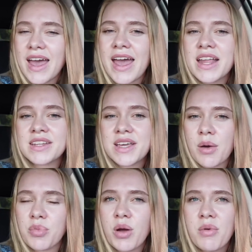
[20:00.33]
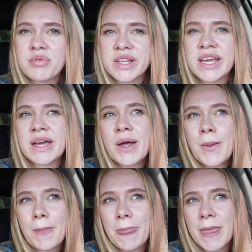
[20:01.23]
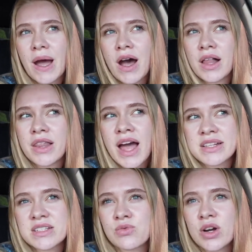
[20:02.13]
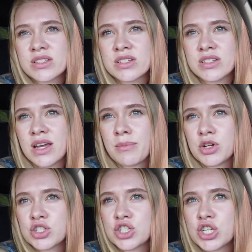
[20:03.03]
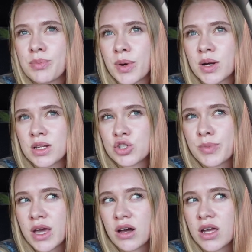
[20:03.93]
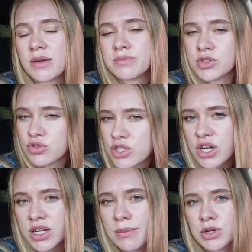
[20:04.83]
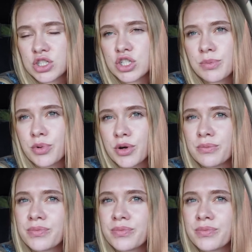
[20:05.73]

And yeah, probably light and water, they are much cheaper than Jamaica. Yeah, in Russia they are much cheaper.